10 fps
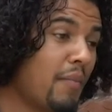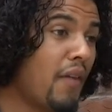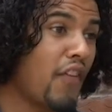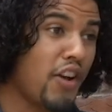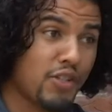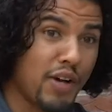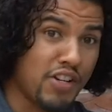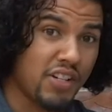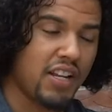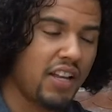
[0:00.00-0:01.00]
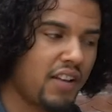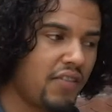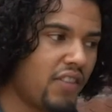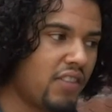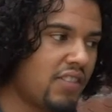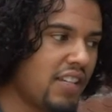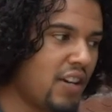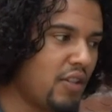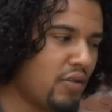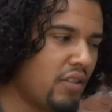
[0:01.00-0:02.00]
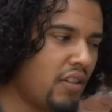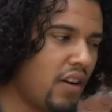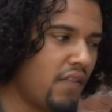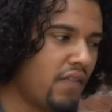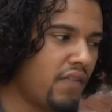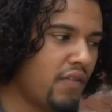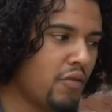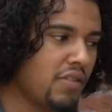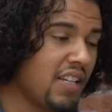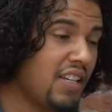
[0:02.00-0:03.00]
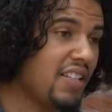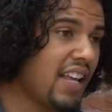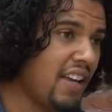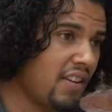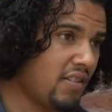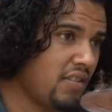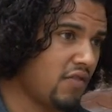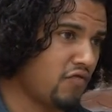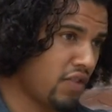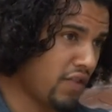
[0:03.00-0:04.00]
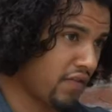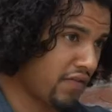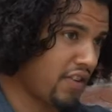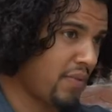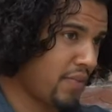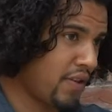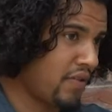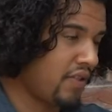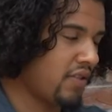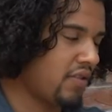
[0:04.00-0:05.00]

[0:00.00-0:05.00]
On my first door, actually, I forgot to tell you, I got 14 days rent-free period.